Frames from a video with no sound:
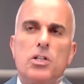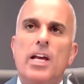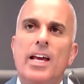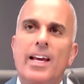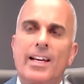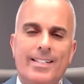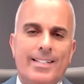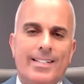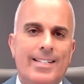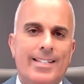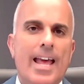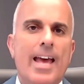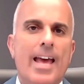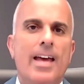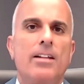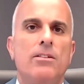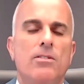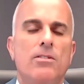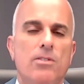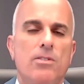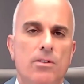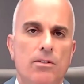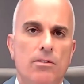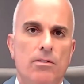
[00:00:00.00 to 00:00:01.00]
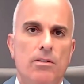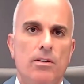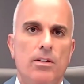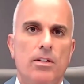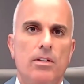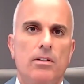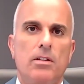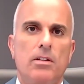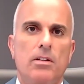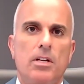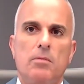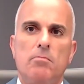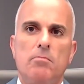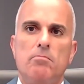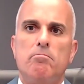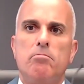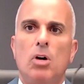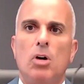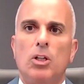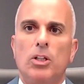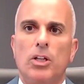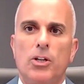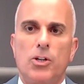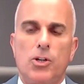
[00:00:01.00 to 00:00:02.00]
extend the
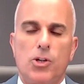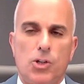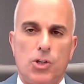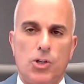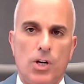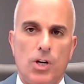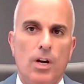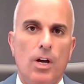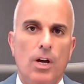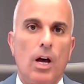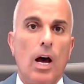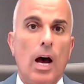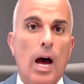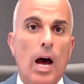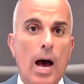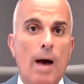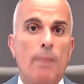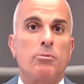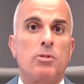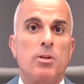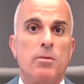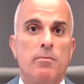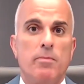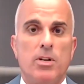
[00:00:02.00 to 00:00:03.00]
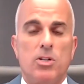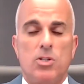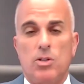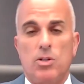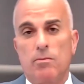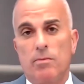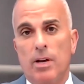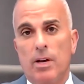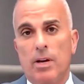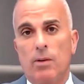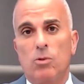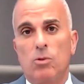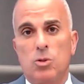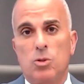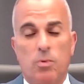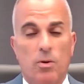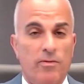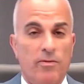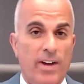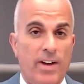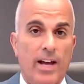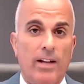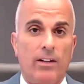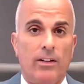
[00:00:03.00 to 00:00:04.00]
bullish optimism that was
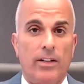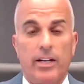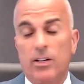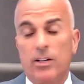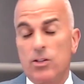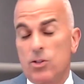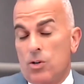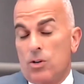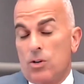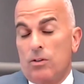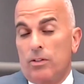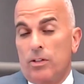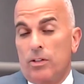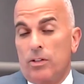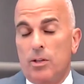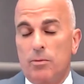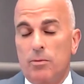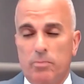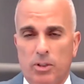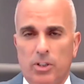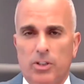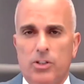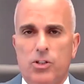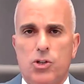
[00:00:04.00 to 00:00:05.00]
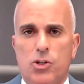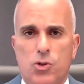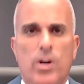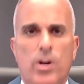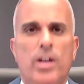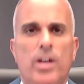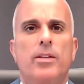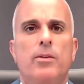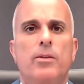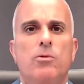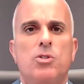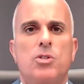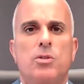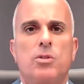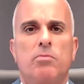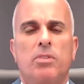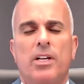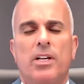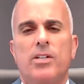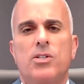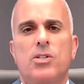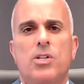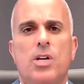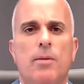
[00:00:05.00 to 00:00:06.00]
prevailing and certainly the bullish trend that was in
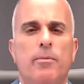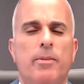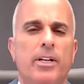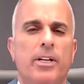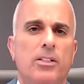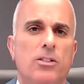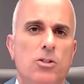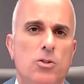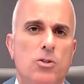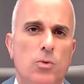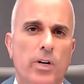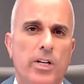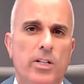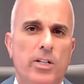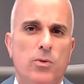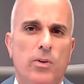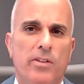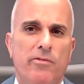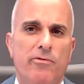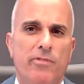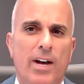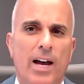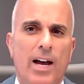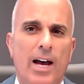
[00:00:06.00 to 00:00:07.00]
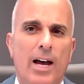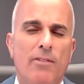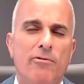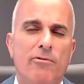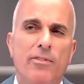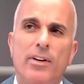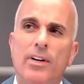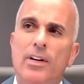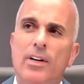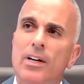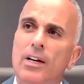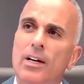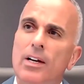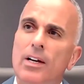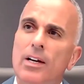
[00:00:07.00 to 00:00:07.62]
place coming into 2025.